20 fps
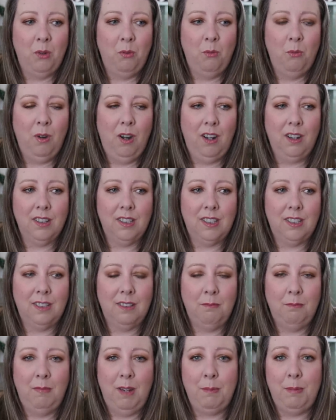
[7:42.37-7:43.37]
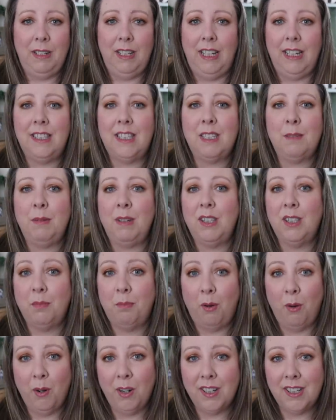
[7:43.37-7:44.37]
what maybe needs to be
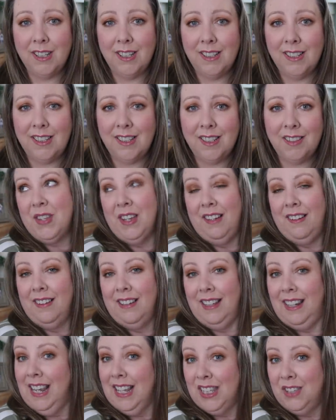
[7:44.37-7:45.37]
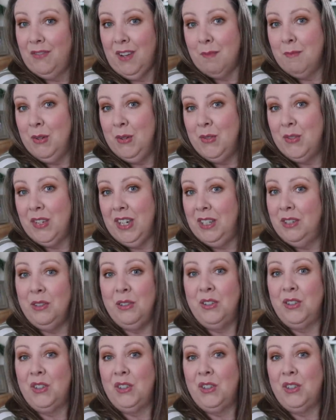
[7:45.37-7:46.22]
supported. Let's vamoose into the